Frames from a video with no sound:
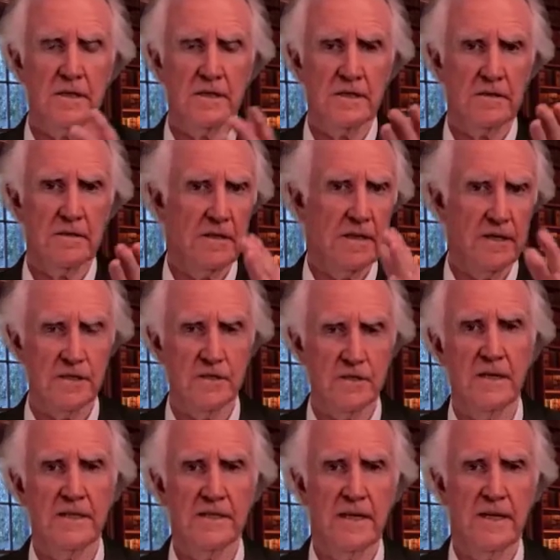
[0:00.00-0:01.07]
go
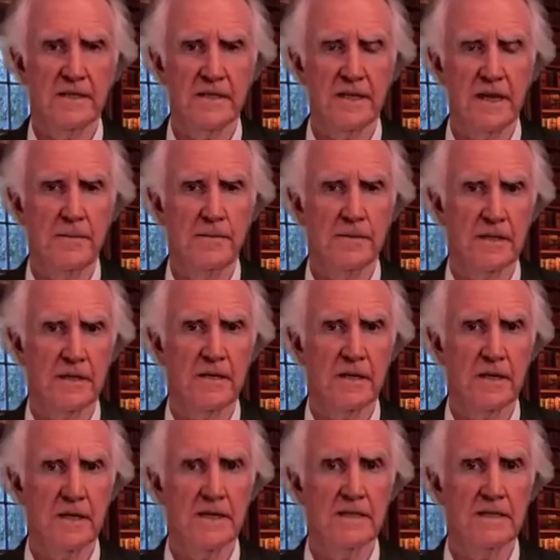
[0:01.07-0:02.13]
straight down to Dar, but to go to
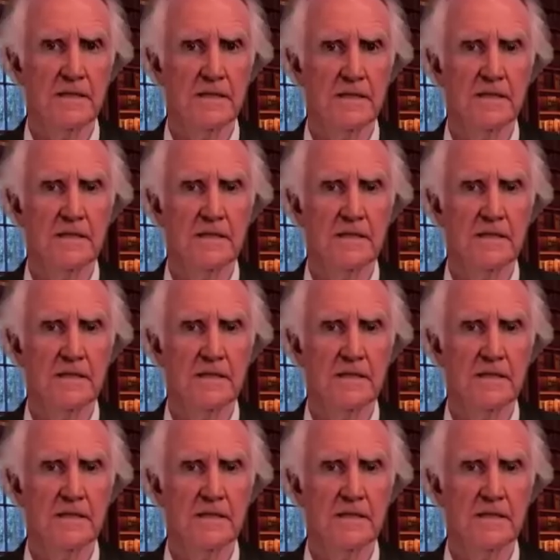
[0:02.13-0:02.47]
London.